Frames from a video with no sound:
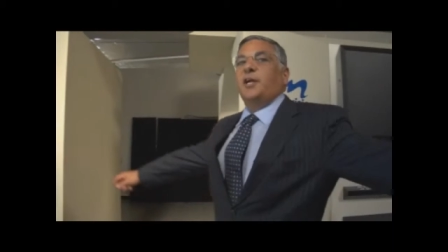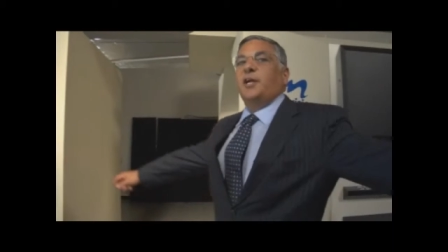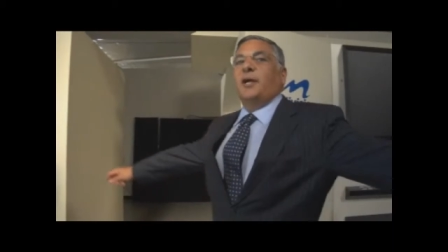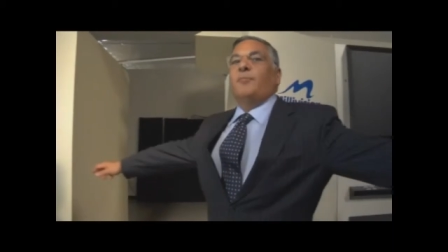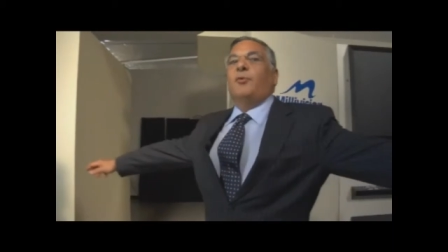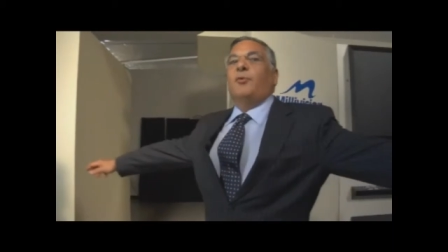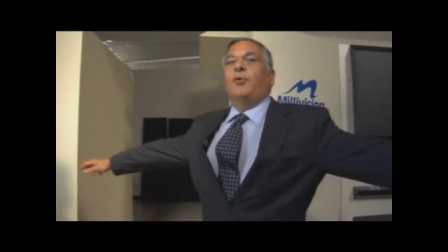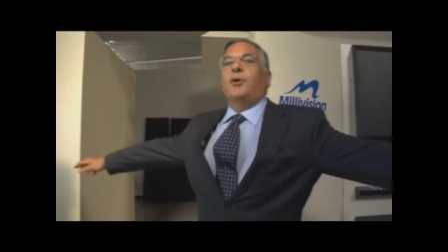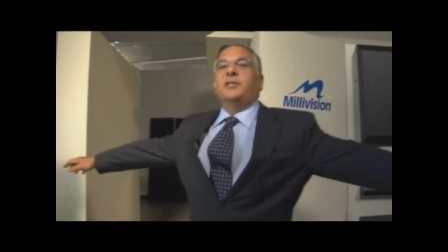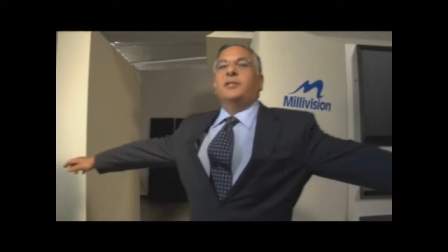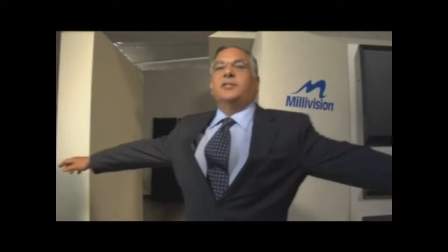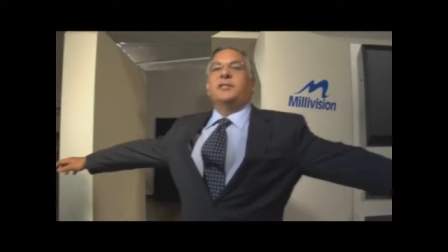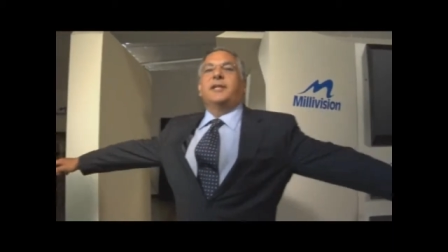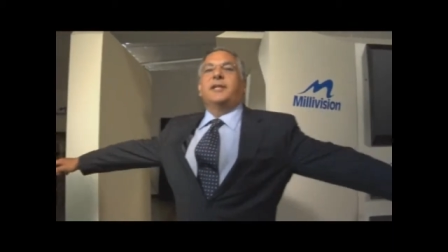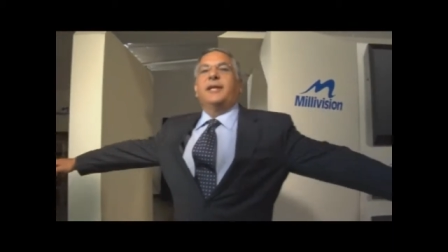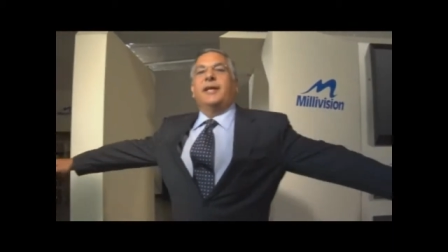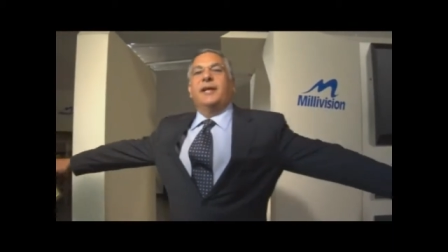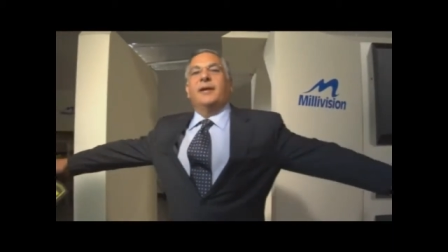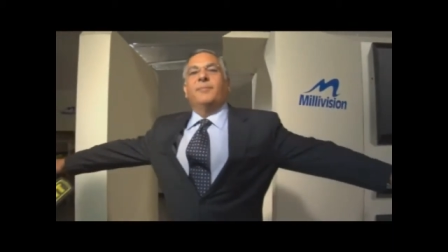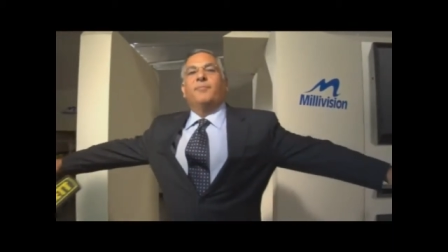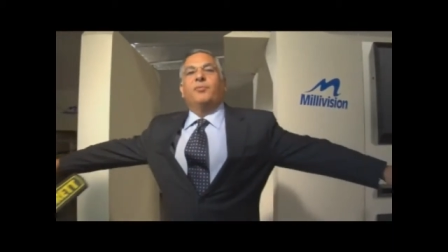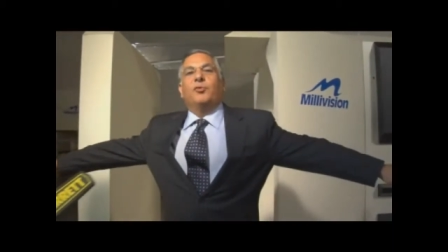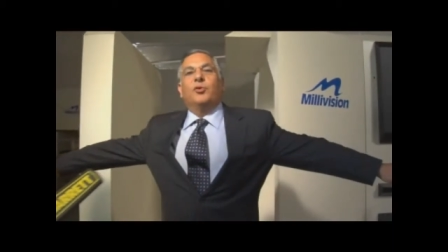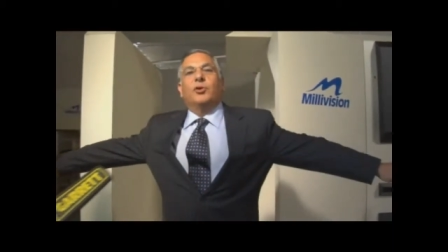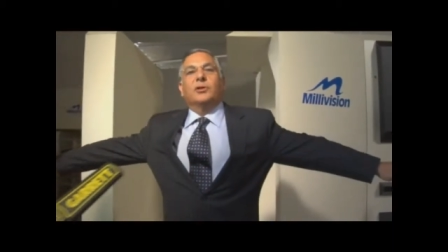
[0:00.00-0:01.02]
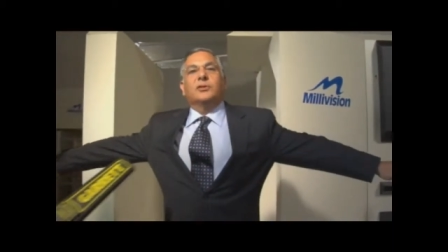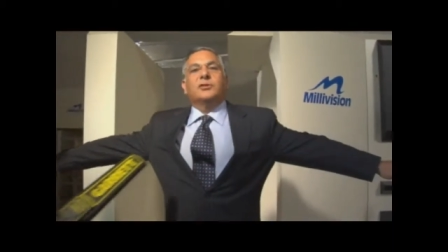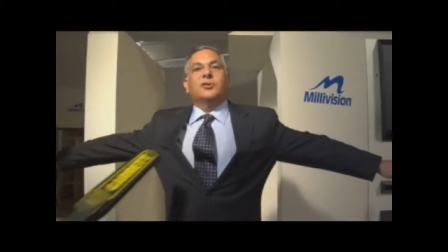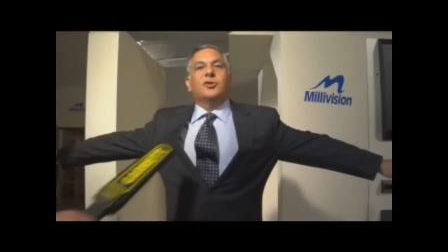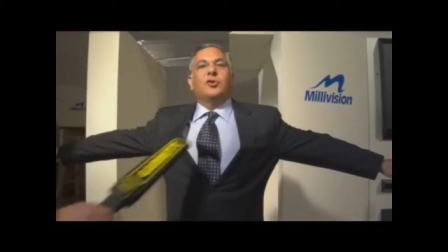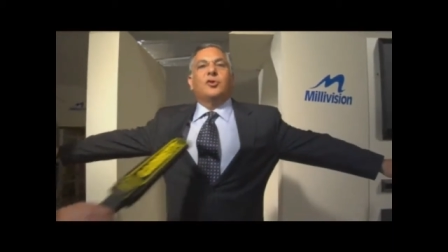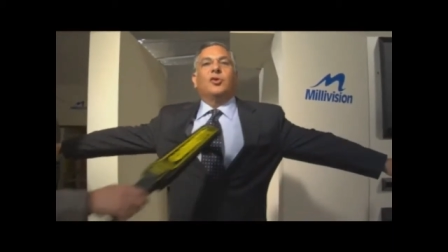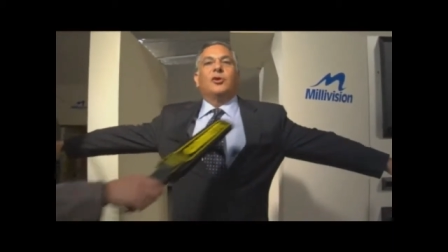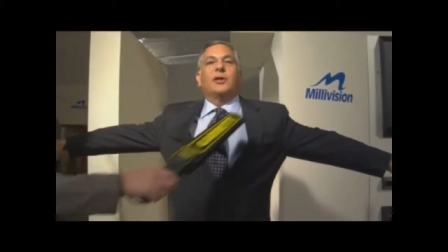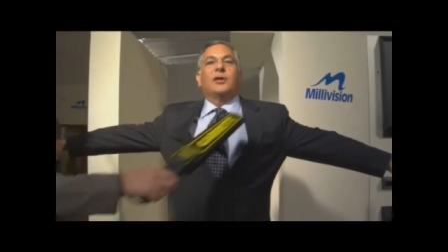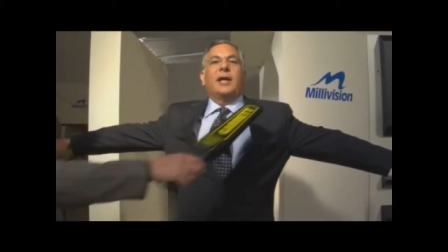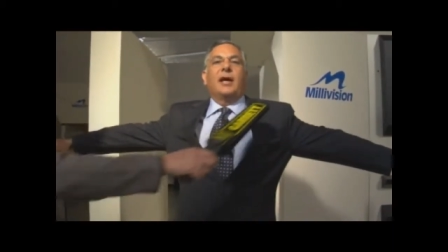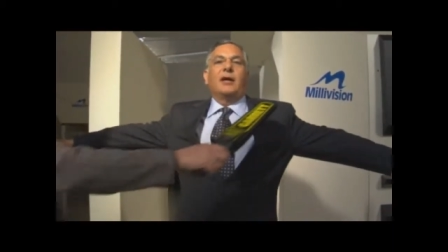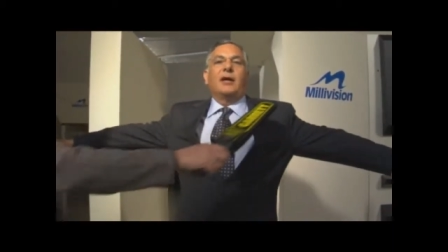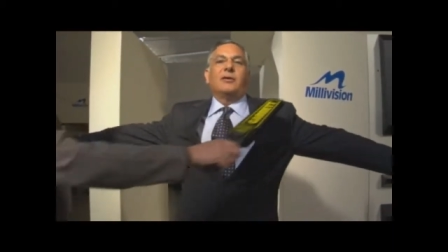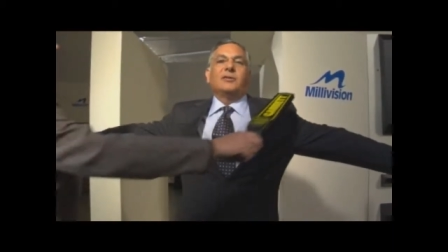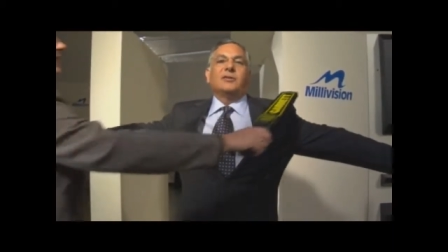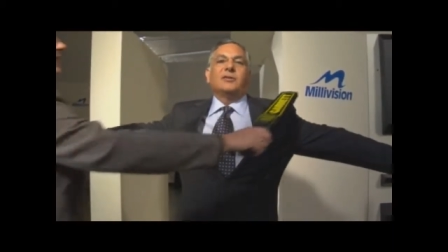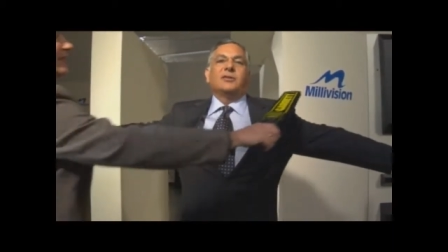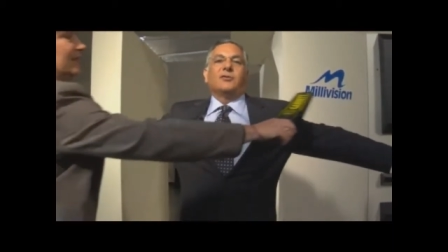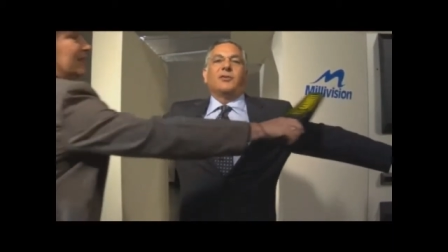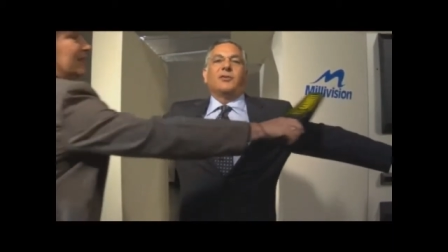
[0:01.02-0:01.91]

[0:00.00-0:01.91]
checkpoints in airports, courthouses,